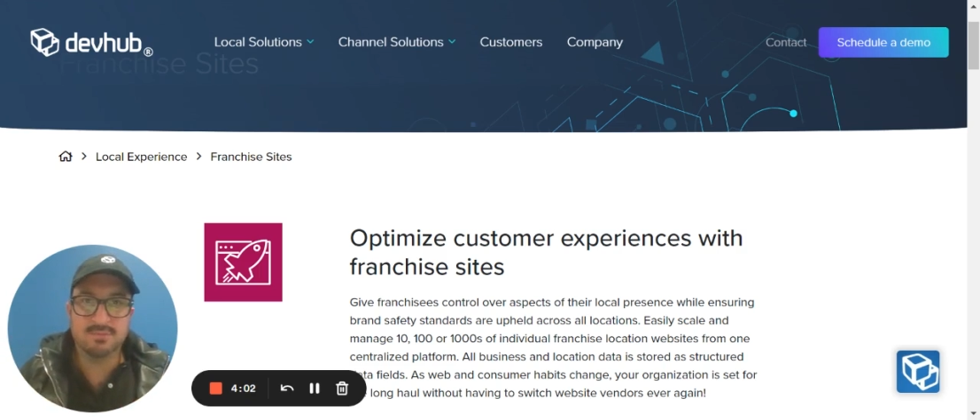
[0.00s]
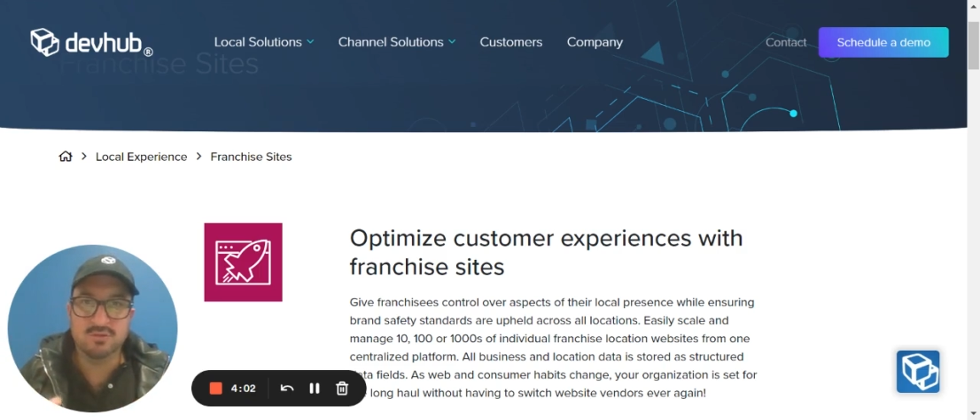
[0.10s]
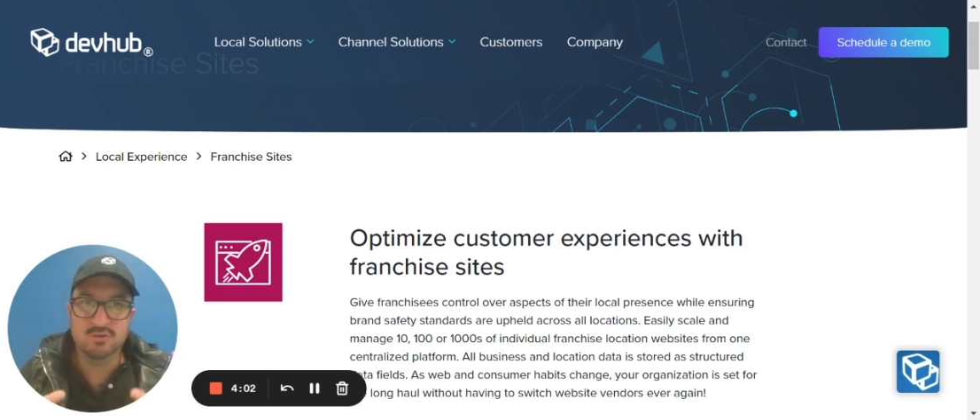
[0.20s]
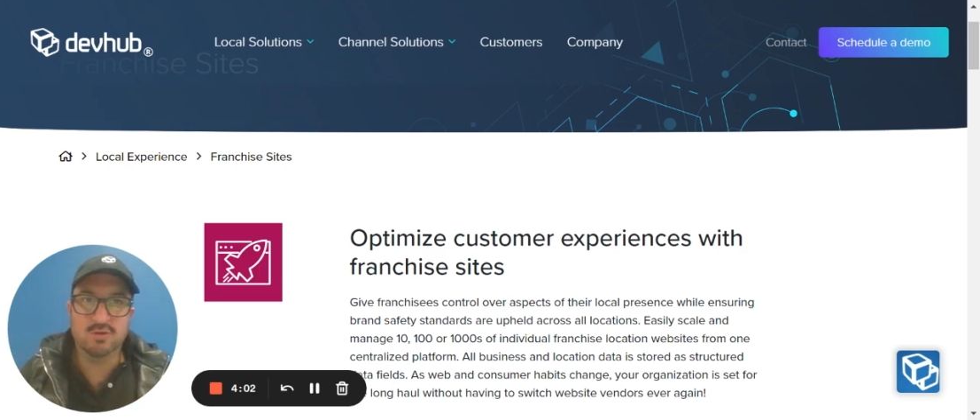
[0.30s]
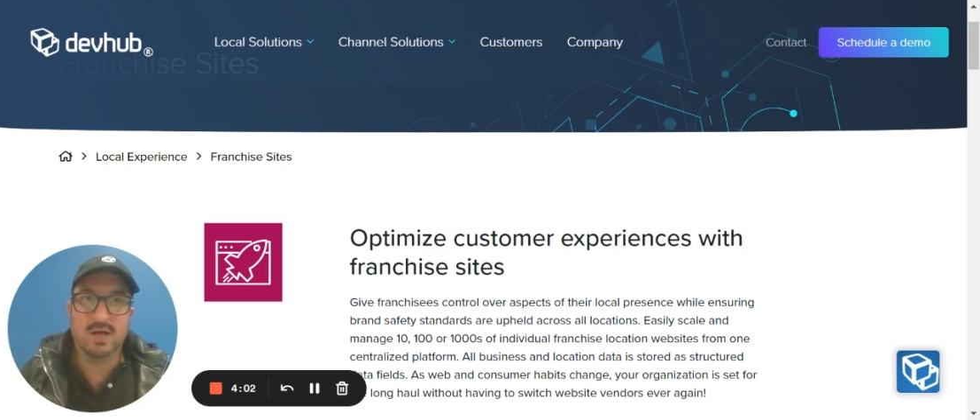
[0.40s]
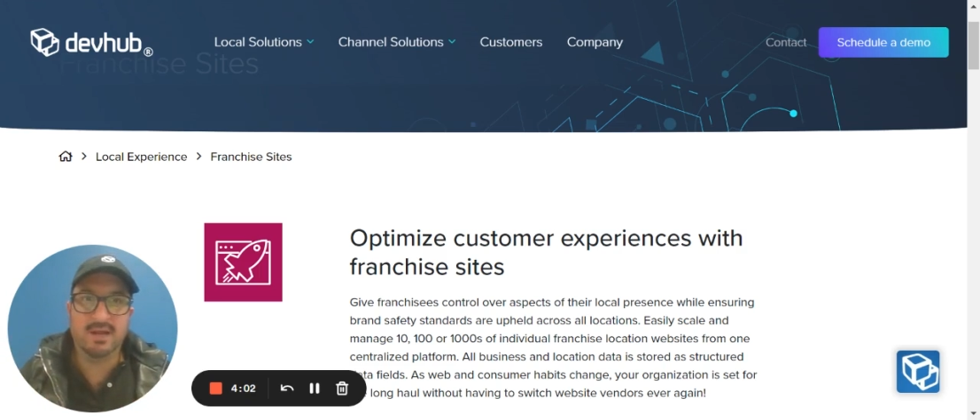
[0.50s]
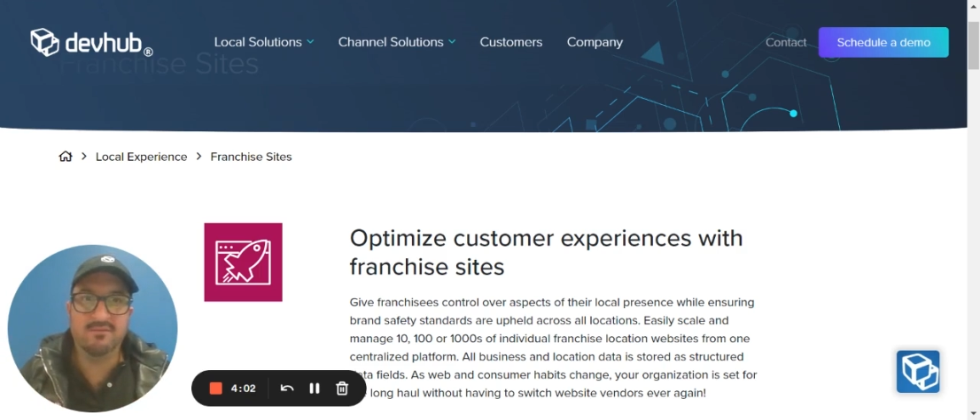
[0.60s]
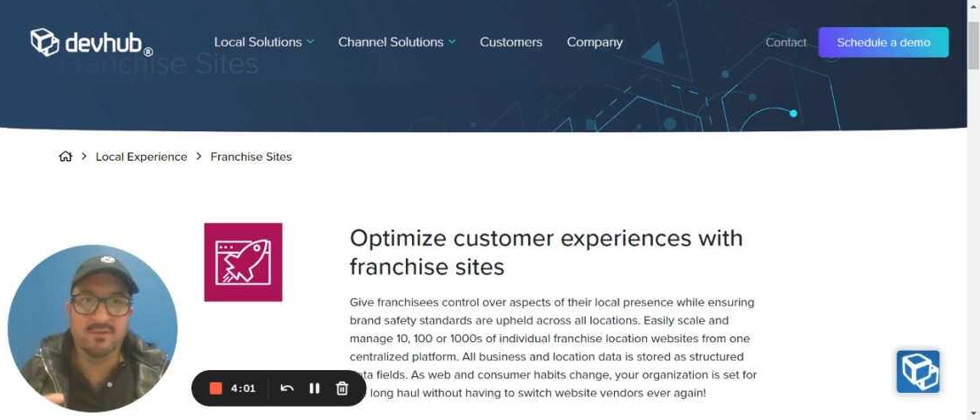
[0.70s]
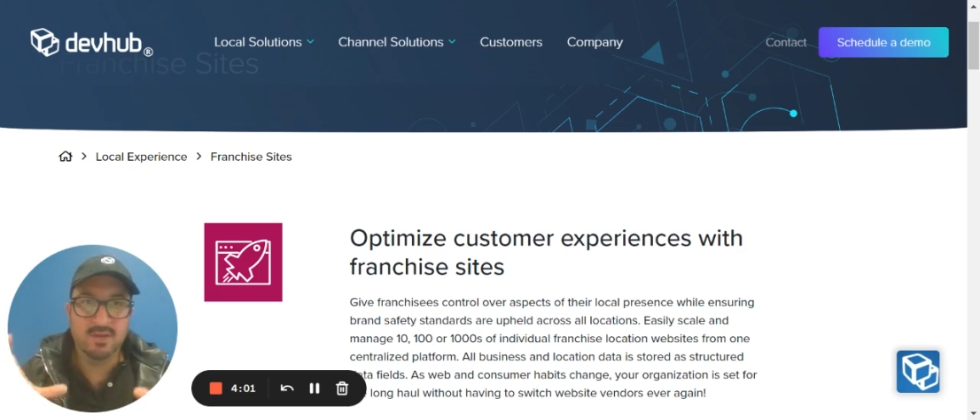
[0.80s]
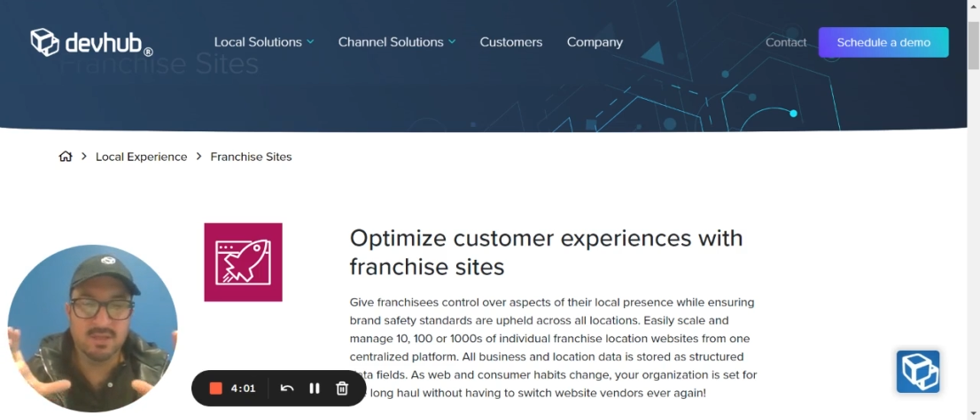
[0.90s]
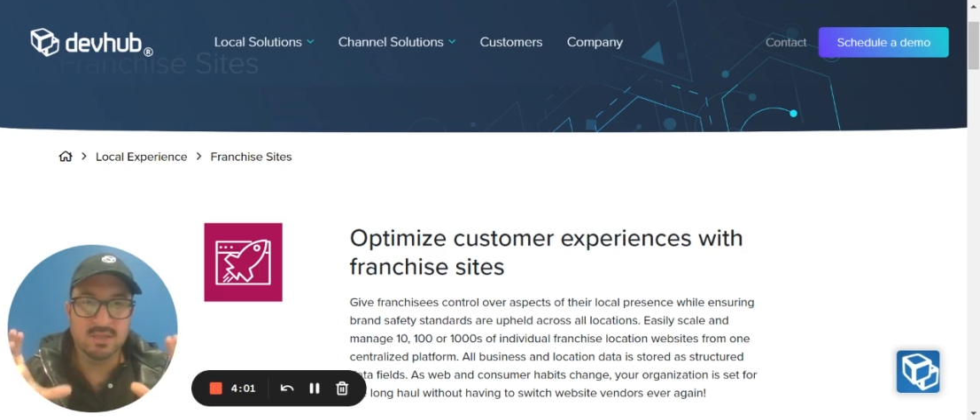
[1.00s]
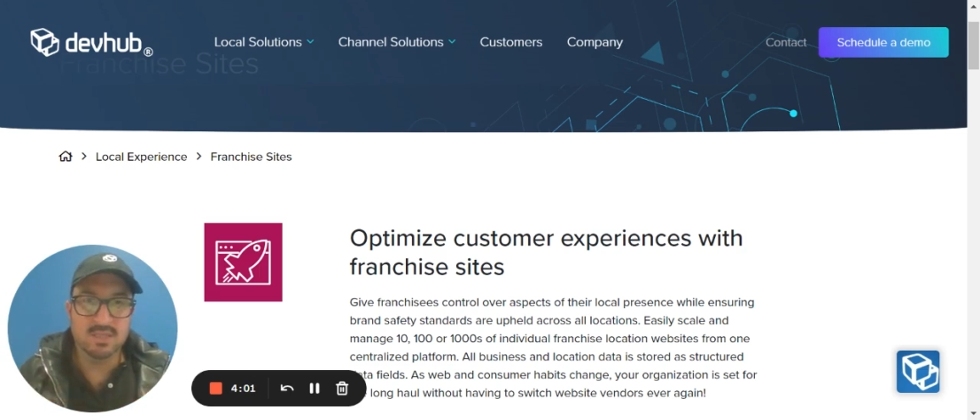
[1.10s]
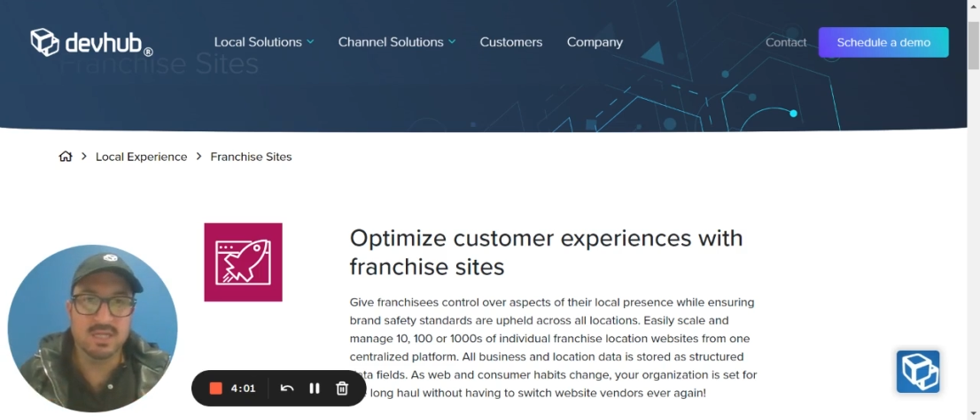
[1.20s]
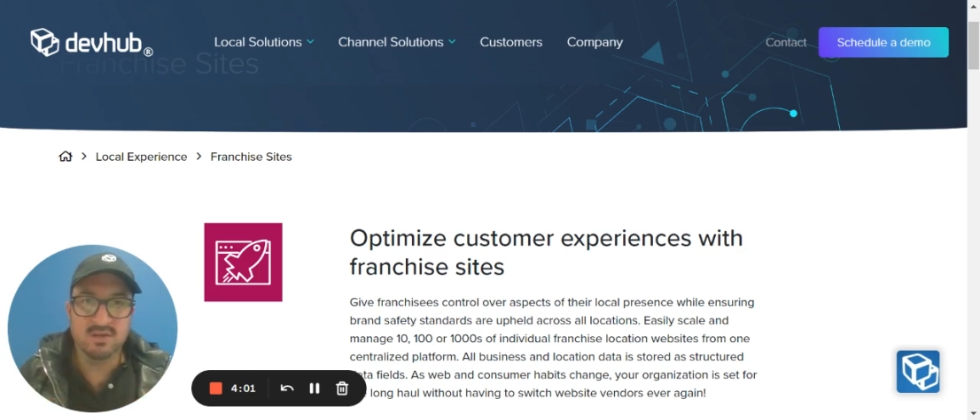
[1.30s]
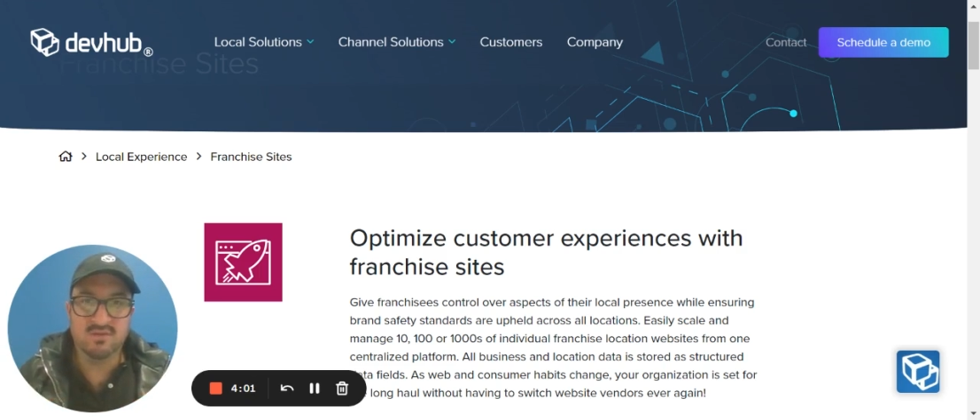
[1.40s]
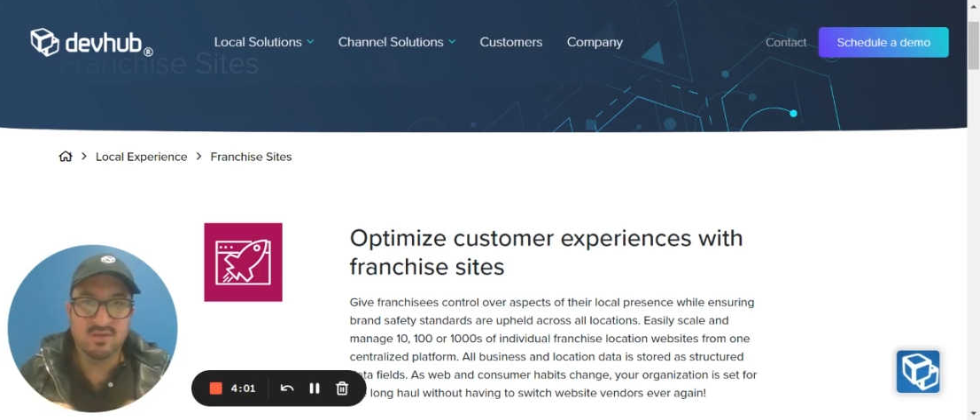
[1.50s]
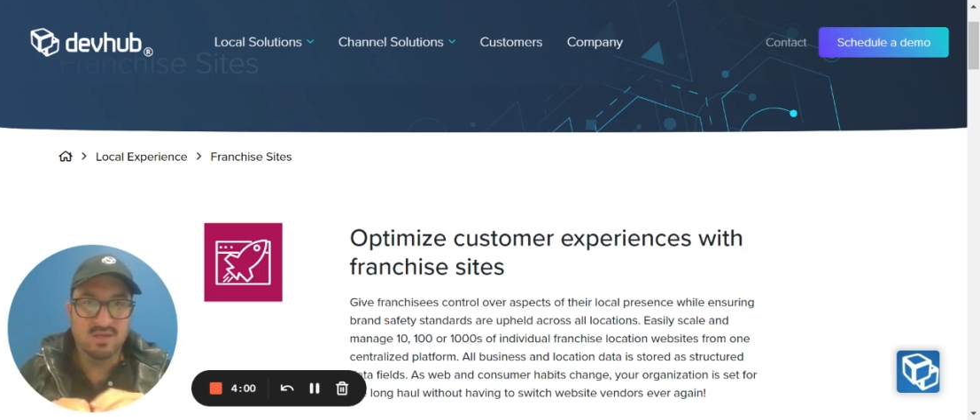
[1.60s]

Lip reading: to drive leads.